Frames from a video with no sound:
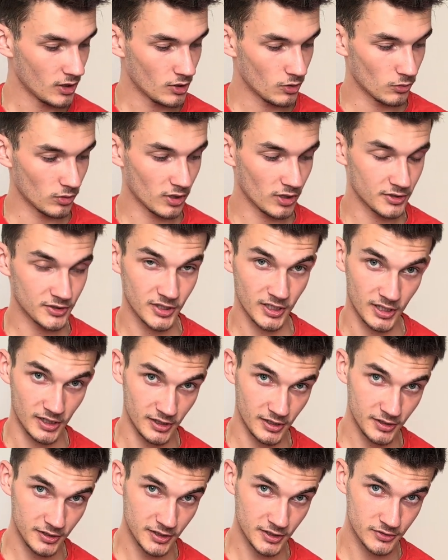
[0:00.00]
we're going to take our
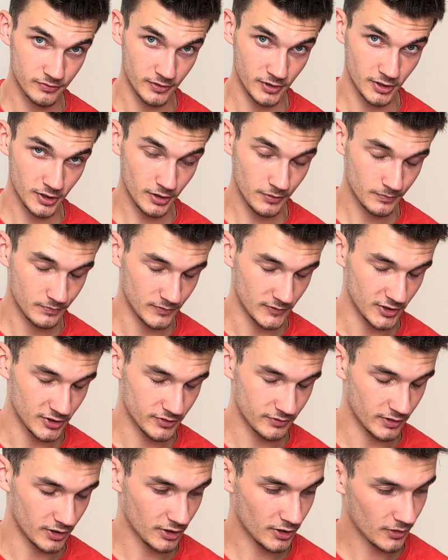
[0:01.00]
index finger, this
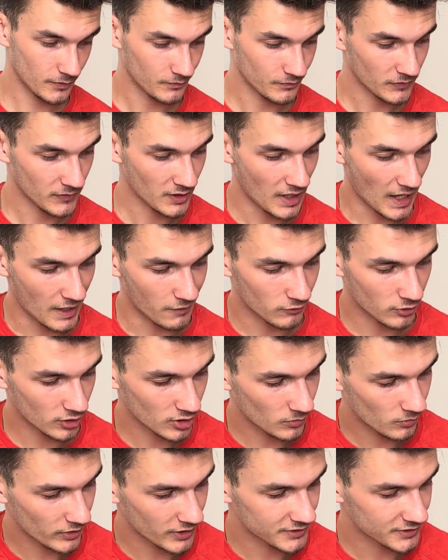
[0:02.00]
finger, and we're going
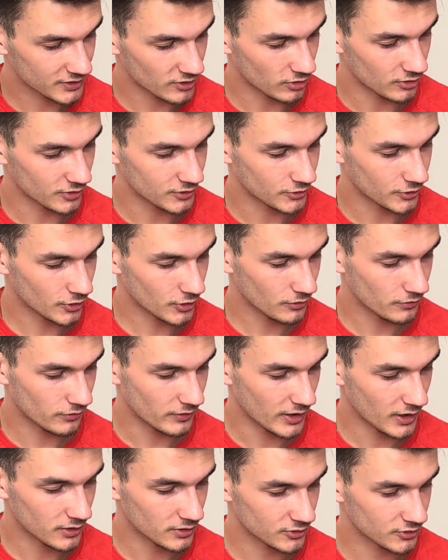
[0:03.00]
to press it on the 3rd
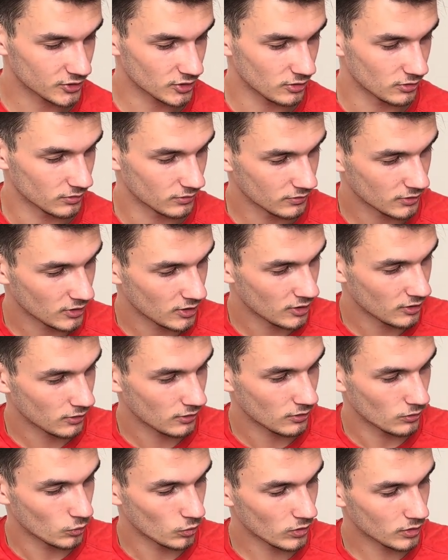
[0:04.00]
fret. So
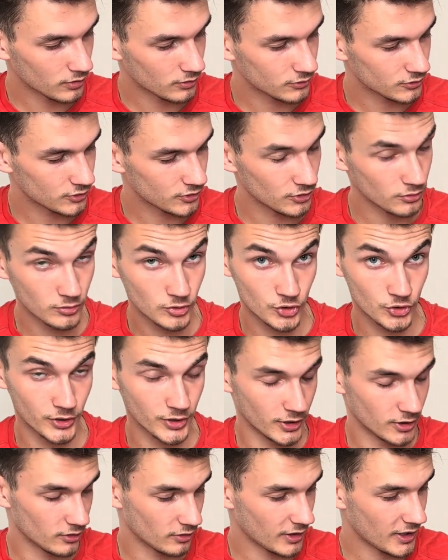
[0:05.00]
1, 2, 3,
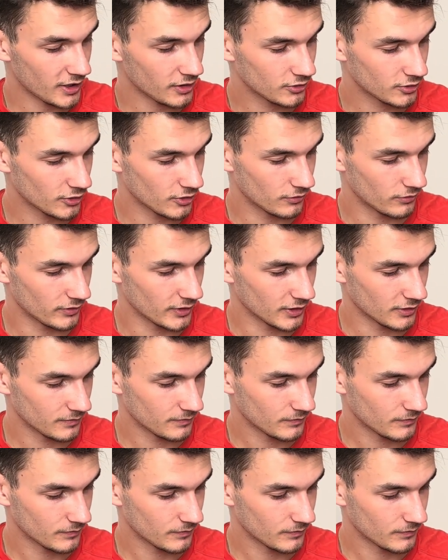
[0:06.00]
okay, 3rd fret.